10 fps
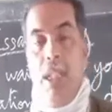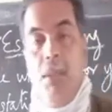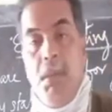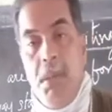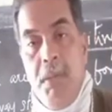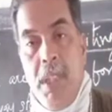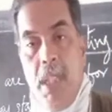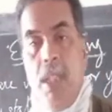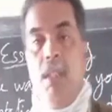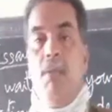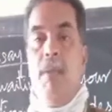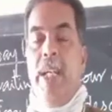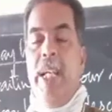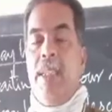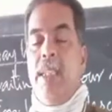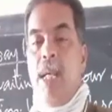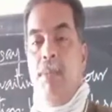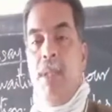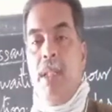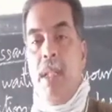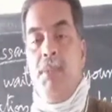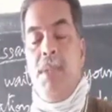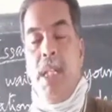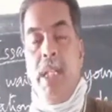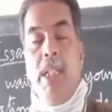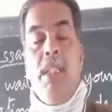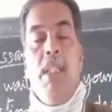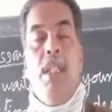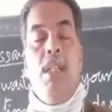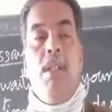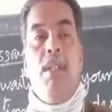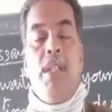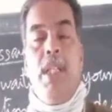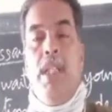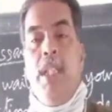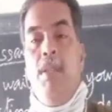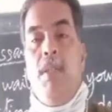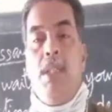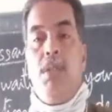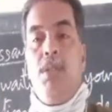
In between, one young chap comes running, okay, and he wants